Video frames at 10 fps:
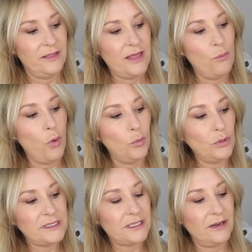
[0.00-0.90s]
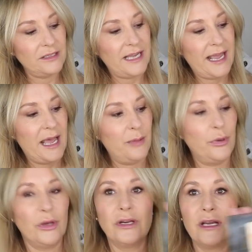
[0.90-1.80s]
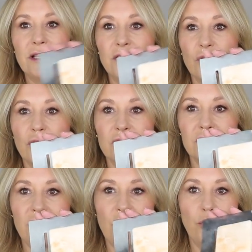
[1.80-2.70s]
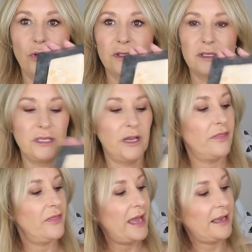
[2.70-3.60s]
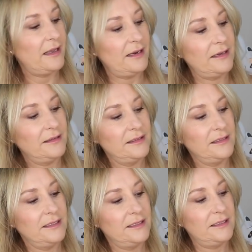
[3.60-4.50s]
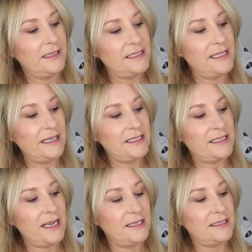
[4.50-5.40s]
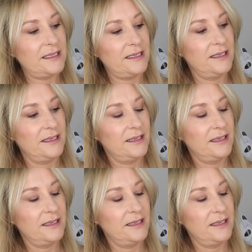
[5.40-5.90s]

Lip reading: then what will start to happen is your soap will turn that colour. Look, isn't that disgusting?